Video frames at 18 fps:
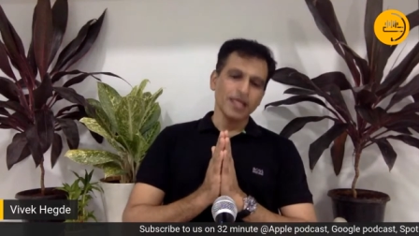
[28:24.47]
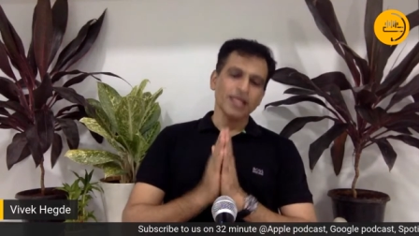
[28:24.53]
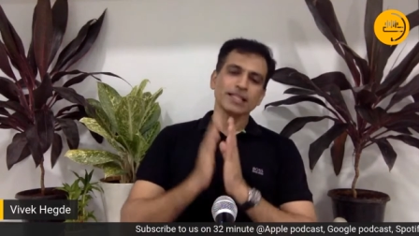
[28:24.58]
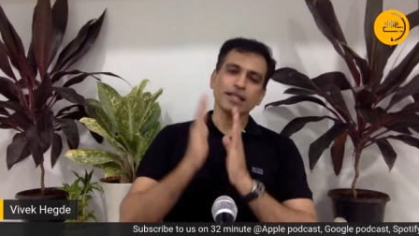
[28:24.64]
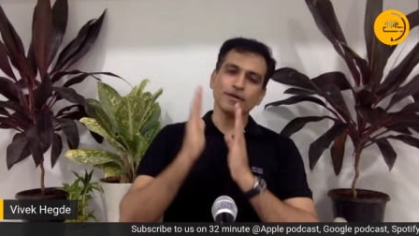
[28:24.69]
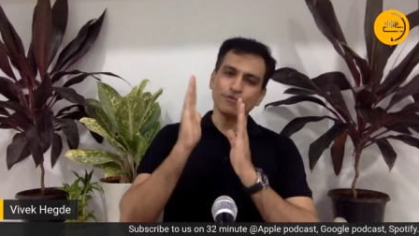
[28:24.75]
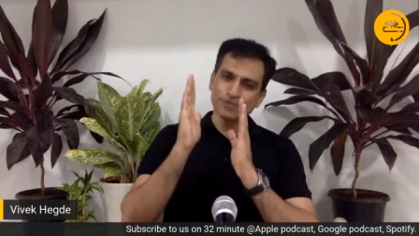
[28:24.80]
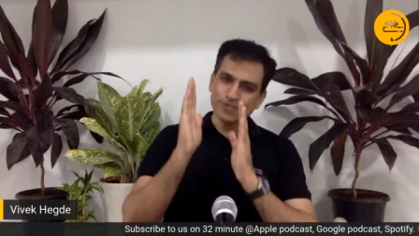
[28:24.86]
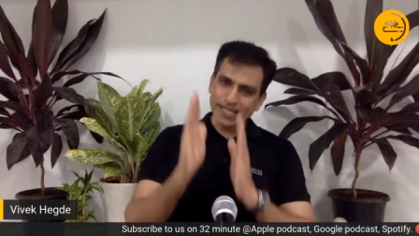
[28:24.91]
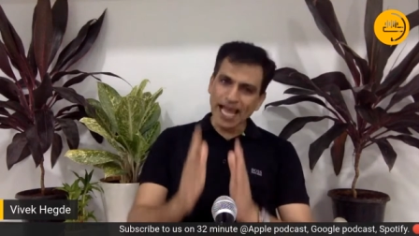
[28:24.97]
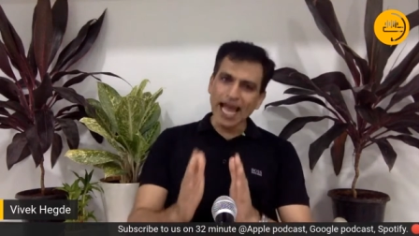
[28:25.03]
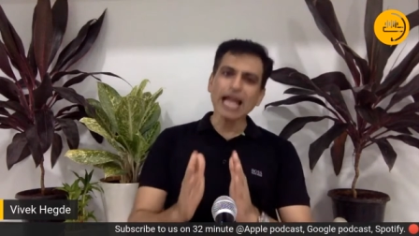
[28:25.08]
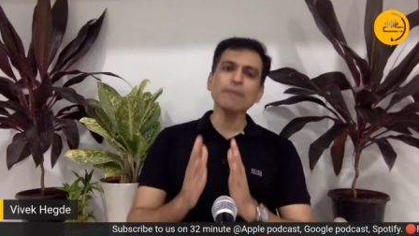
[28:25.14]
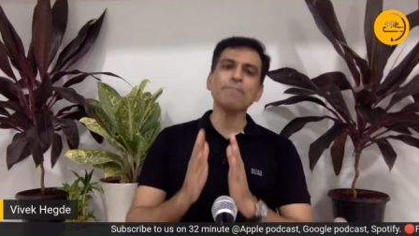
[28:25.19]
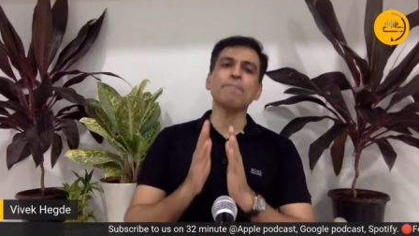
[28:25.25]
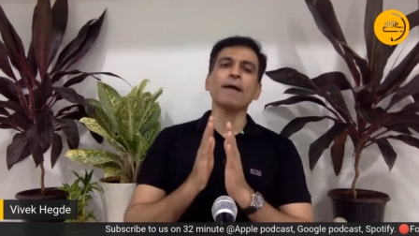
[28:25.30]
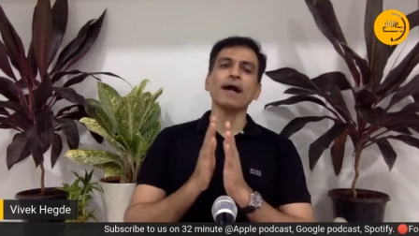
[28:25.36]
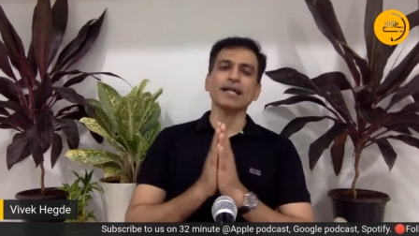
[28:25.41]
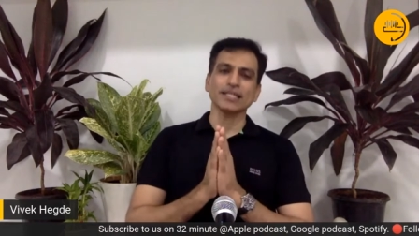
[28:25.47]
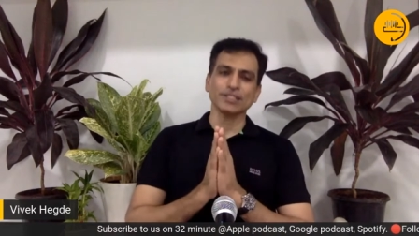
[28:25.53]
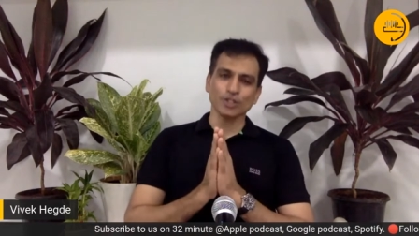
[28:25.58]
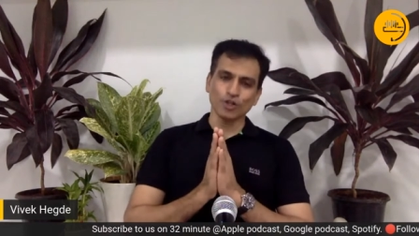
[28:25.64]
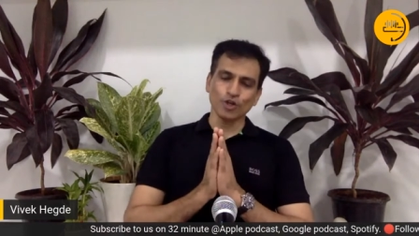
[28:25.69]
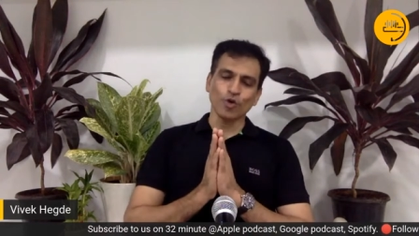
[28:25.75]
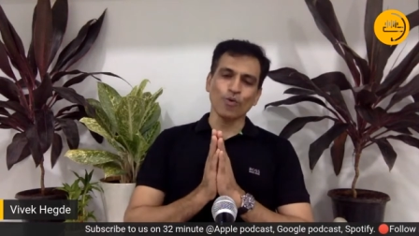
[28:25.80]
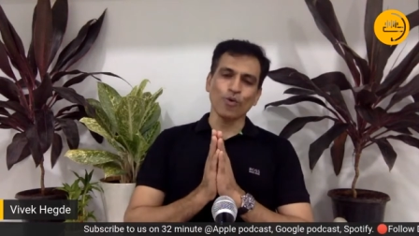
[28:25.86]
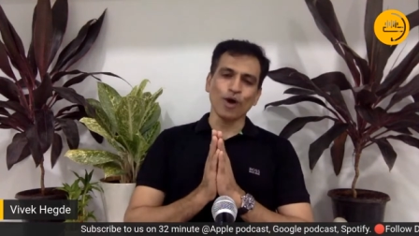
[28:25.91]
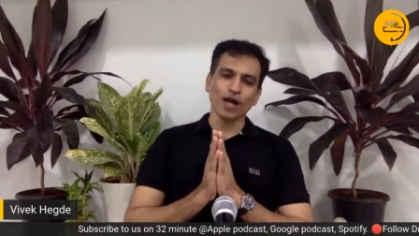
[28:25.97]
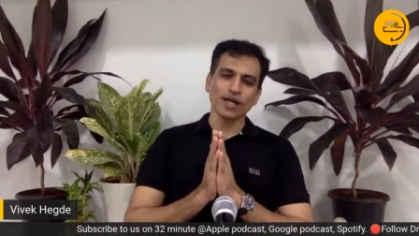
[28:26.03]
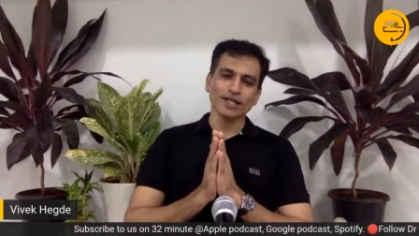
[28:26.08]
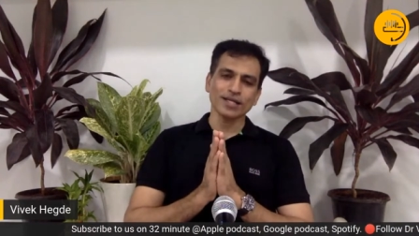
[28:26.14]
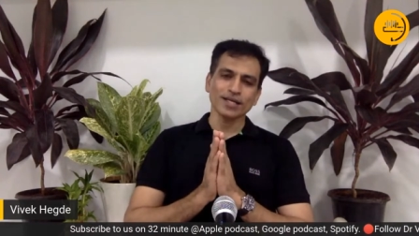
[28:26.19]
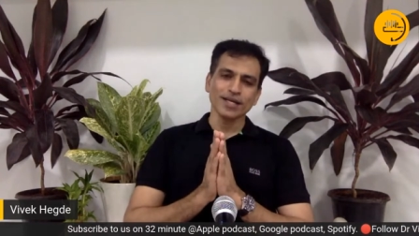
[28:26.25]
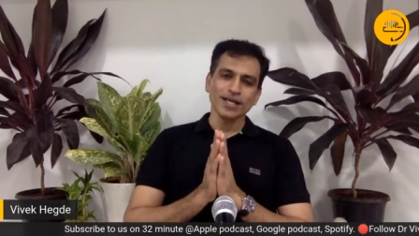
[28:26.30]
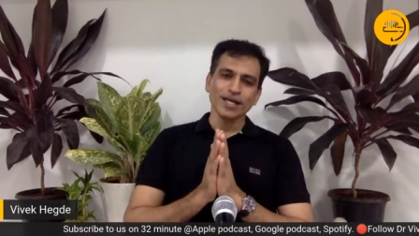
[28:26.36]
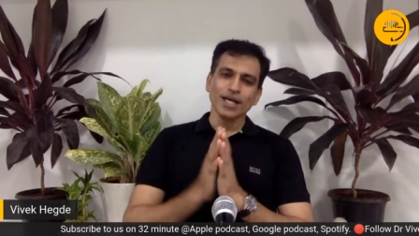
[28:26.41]
The sad part is,
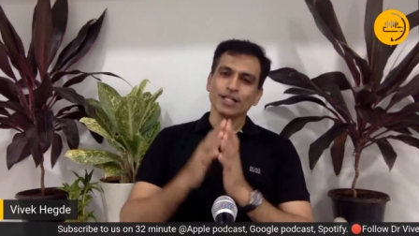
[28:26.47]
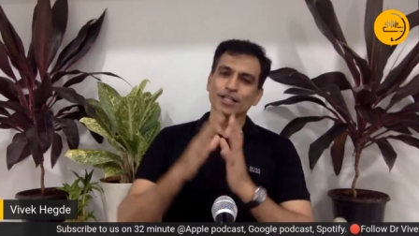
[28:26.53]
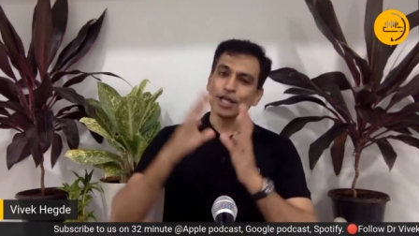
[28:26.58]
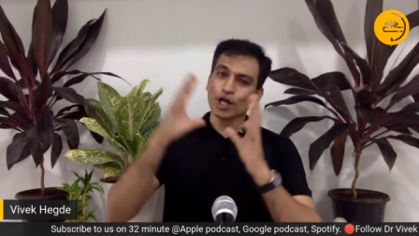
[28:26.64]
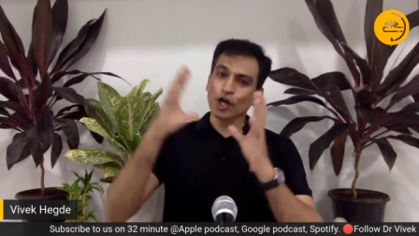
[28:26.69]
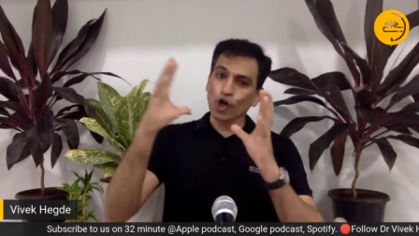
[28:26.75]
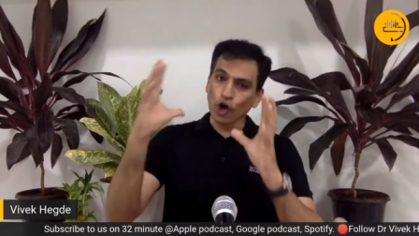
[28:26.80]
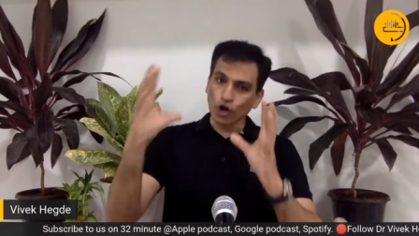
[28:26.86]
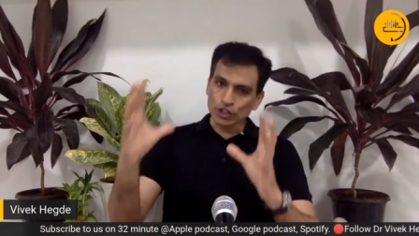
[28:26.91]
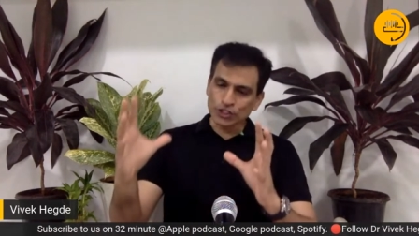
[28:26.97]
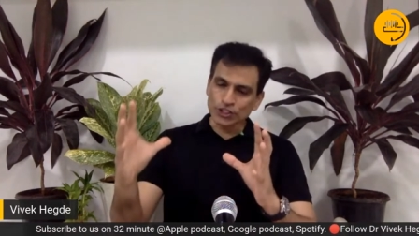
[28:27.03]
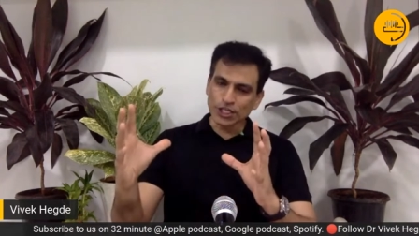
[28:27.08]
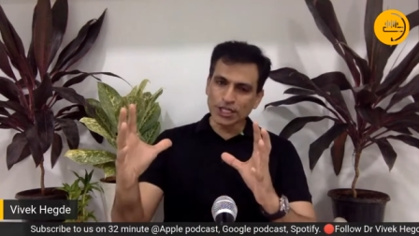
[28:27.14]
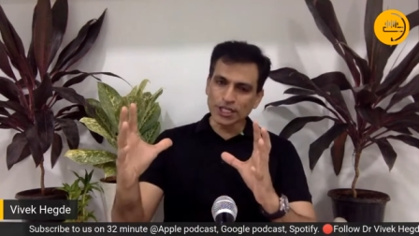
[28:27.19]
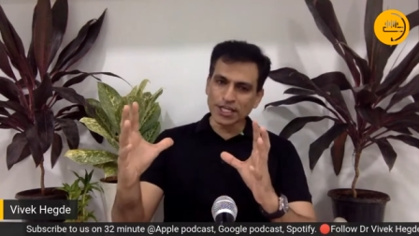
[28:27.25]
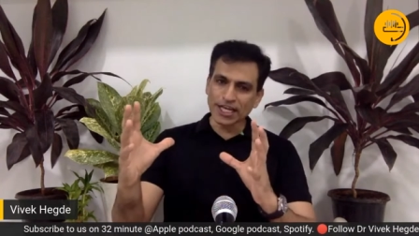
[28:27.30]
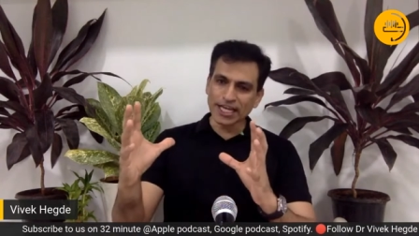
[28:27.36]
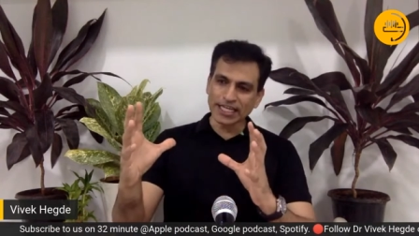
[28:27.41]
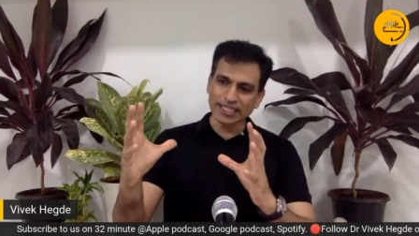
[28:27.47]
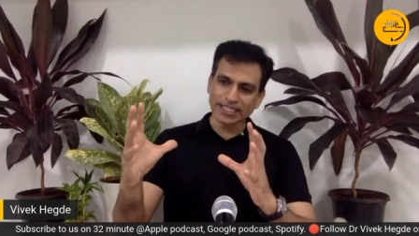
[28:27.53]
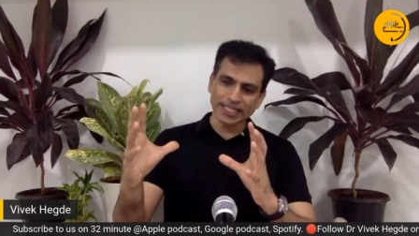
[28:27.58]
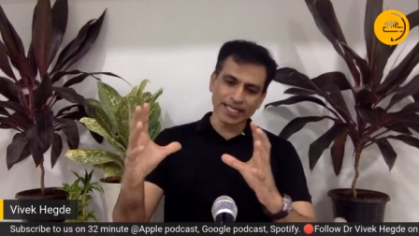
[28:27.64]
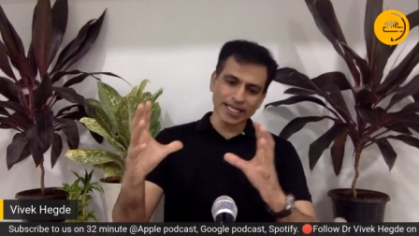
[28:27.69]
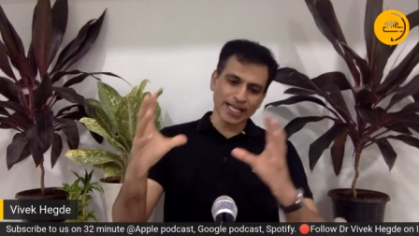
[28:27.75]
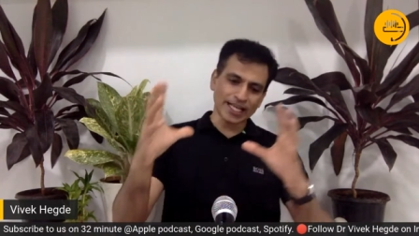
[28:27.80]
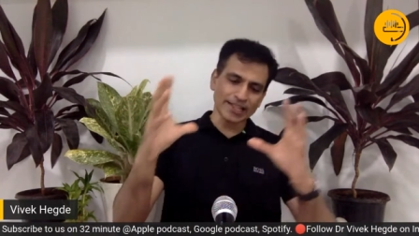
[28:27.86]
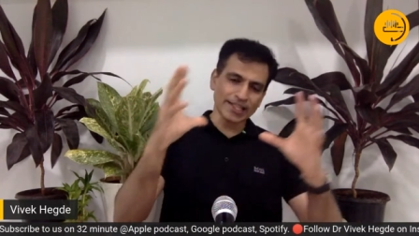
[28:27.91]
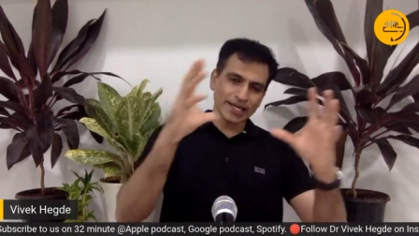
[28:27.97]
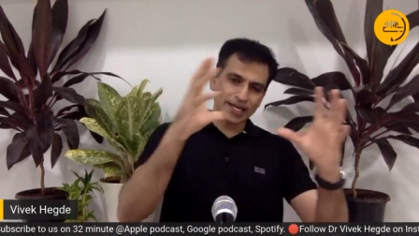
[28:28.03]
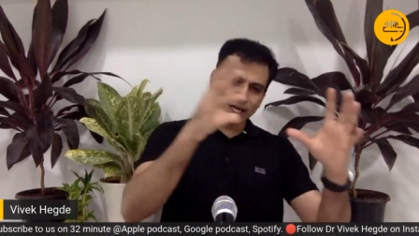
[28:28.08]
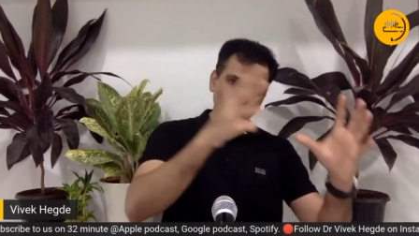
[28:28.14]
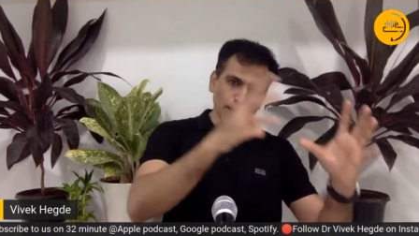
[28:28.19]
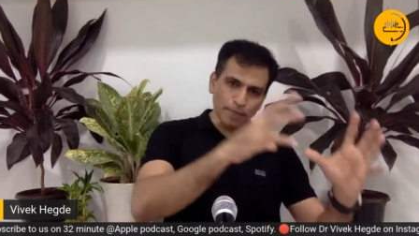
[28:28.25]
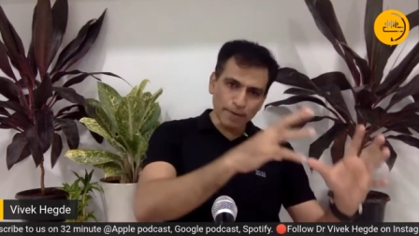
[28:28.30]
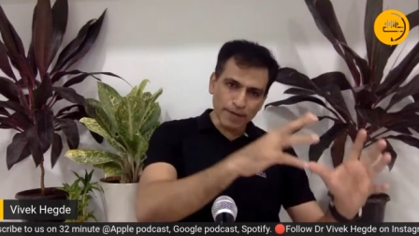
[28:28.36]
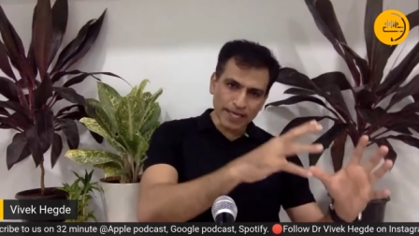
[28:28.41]
the concentration in the
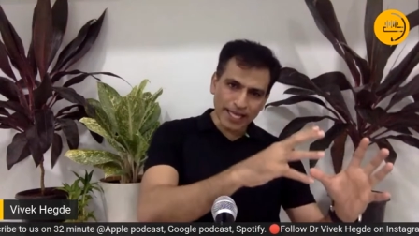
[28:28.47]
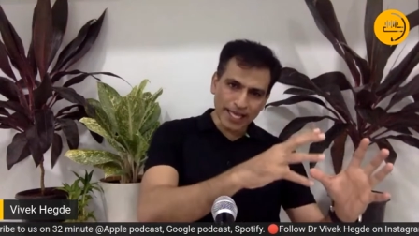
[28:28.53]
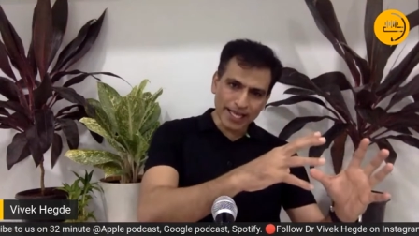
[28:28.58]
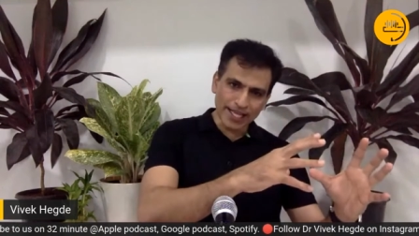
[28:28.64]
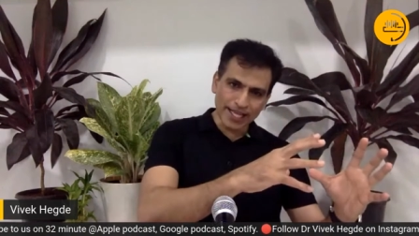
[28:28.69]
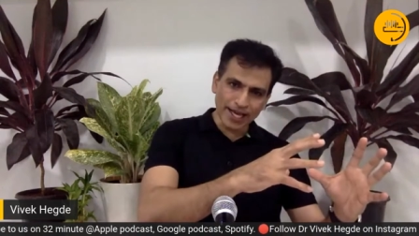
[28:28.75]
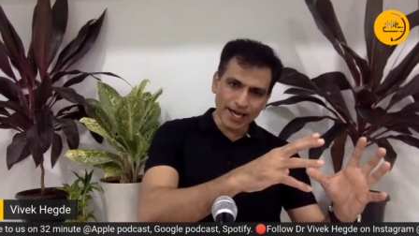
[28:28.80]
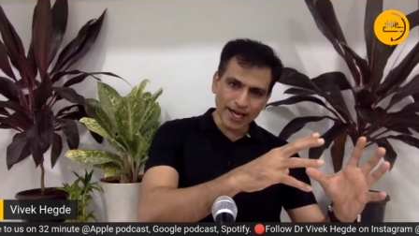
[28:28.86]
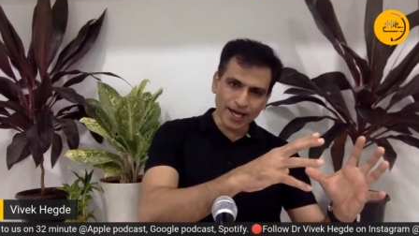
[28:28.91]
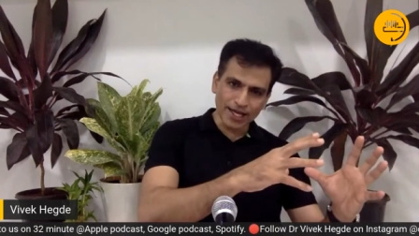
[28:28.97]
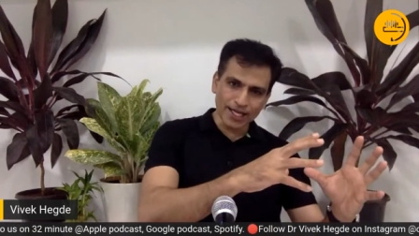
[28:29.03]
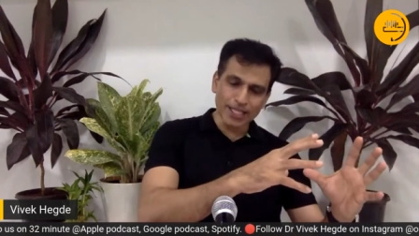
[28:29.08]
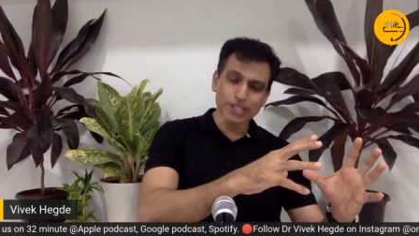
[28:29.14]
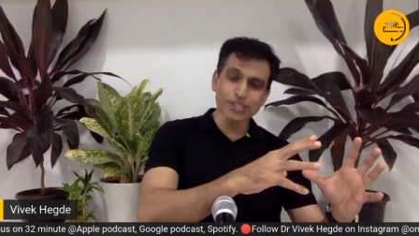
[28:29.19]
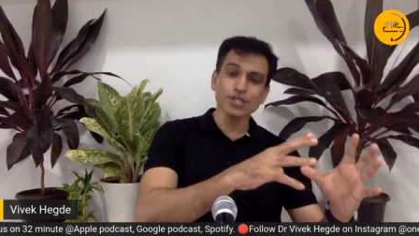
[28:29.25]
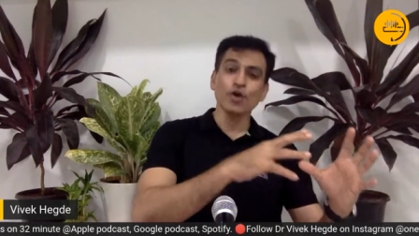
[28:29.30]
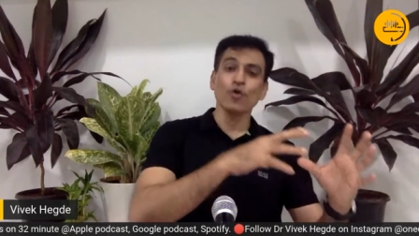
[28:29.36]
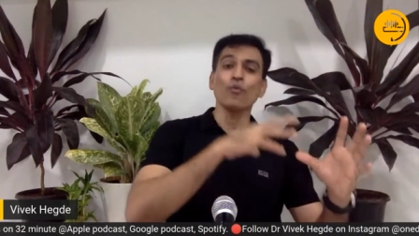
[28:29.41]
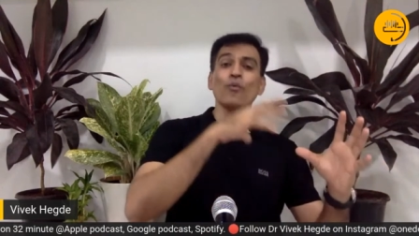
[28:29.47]
urban area is